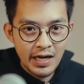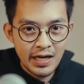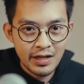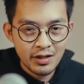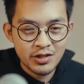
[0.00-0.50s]

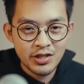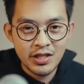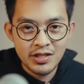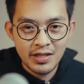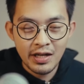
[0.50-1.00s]
And
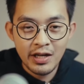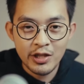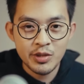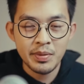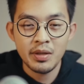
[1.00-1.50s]
since then,
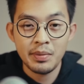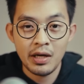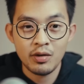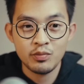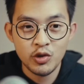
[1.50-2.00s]
it's been
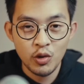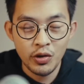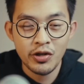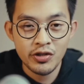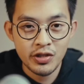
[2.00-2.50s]
about 2
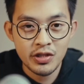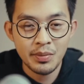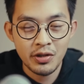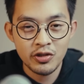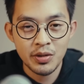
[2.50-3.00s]
years since I've
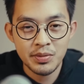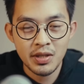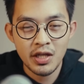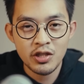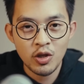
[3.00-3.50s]
been using
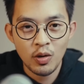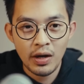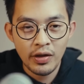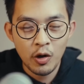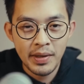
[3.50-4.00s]
Obsidian. So
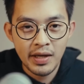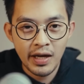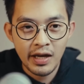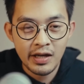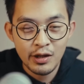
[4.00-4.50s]
I thought I would make
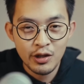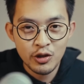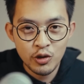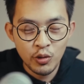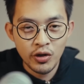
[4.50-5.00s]
a
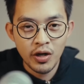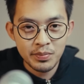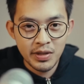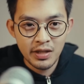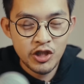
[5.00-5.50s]
2-year
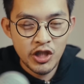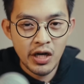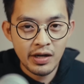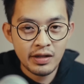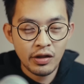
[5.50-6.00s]
update
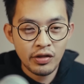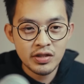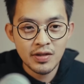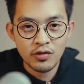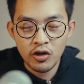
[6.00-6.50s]
sharing the
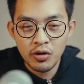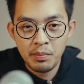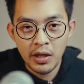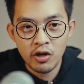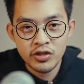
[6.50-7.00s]
things I've learned,
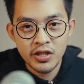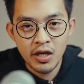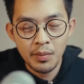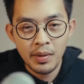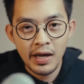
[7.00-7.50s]
my current
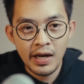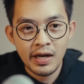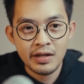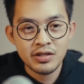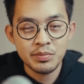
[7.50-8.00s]
setup,
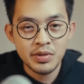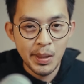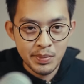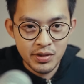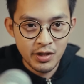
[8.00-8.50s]
and some
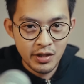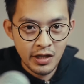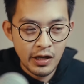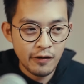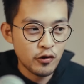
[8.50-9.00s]
tips
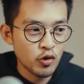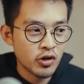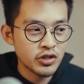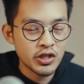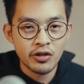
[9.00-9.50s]
if you're
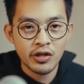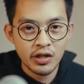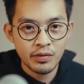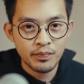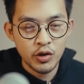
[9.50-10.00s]

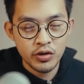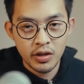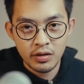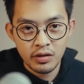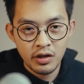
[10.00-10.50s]
considering
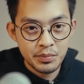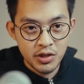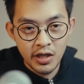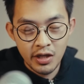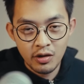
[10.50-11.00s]
using
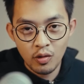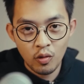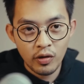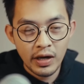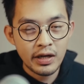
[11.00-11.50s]
Obsidian
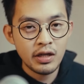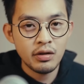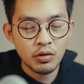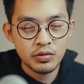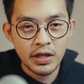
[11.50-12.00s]
or any
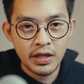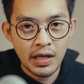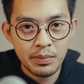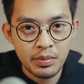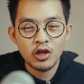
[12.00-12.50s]

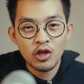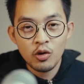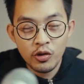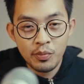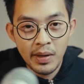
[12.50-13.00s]
note-taking app.
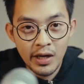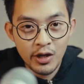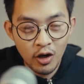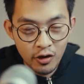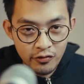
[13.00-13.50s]
Along with
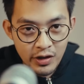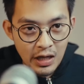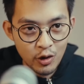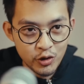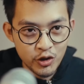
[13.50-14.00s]
my
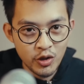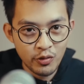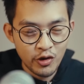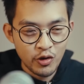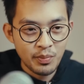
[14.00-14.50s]
config, I'll also share
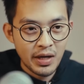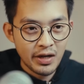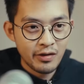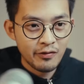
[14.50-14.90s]
with you my